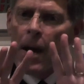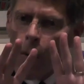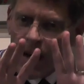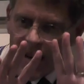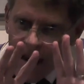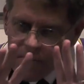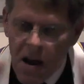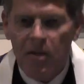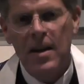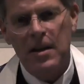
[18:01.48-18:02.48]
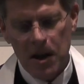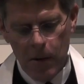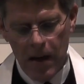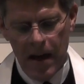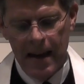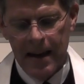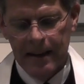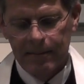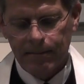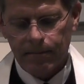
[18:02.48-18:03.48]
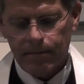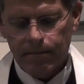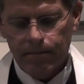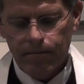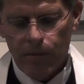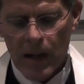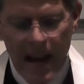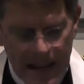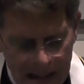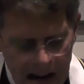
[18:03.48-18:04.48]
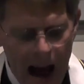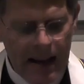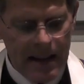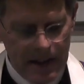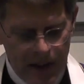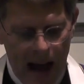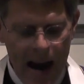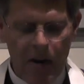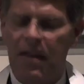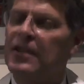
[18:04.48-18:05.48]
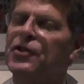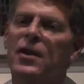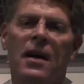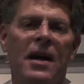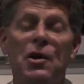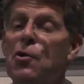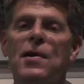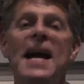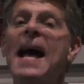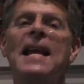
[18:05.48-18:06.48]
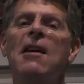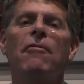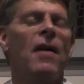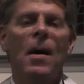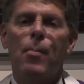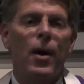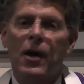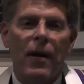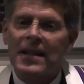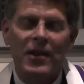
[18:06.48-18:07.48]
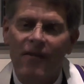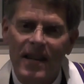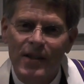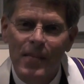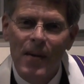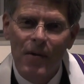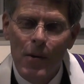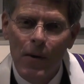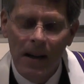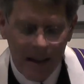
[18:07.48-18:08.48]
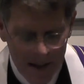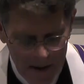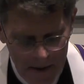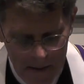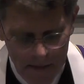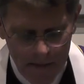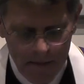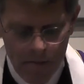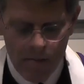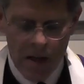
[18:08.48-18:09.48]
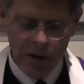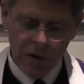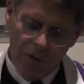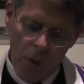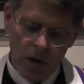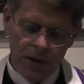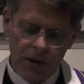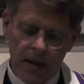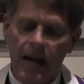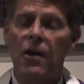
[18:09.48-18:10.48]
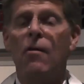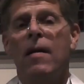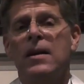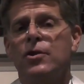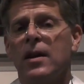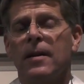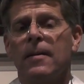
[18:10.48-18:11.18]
wanted to have nothing to do with it. They did not desire this creative progressivism, if you will this forced innovation.